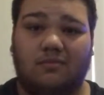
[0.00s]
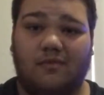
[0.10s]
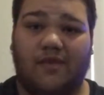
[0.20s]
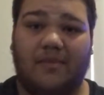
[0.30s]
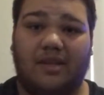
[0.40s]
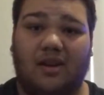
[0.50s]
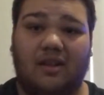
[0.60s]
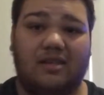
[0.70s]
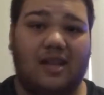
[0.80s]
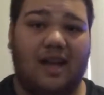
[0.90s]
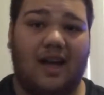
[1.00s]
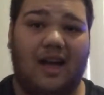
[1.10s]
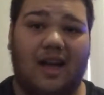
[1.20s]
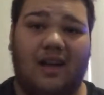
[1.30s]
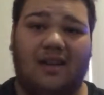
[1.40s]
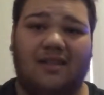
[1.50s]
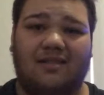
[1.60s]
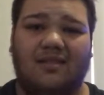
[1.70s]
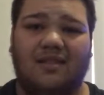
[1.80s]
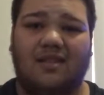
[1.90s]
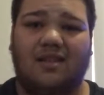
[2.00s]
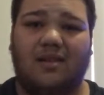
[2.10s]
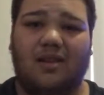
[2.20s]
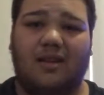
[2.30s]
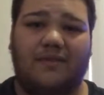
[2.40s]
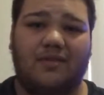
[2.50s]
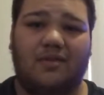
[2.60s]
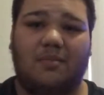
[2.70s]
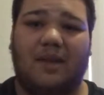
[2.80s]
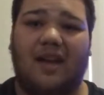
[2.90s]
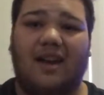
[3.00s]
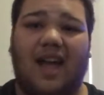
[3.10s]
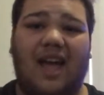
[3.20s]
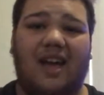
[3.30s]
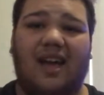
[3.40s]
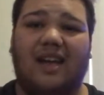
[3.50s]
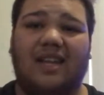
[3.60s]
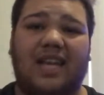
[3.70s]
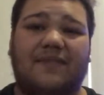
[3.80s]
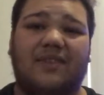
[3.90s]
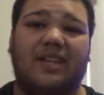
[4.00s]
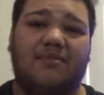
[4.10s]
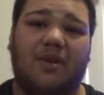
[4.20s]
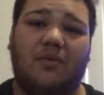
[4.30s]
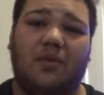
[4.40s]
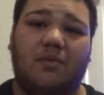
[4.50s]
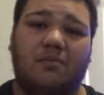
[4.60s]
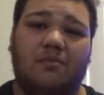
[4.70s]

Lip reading: if I'm being honest, I feel so bad. I can't even leave my room.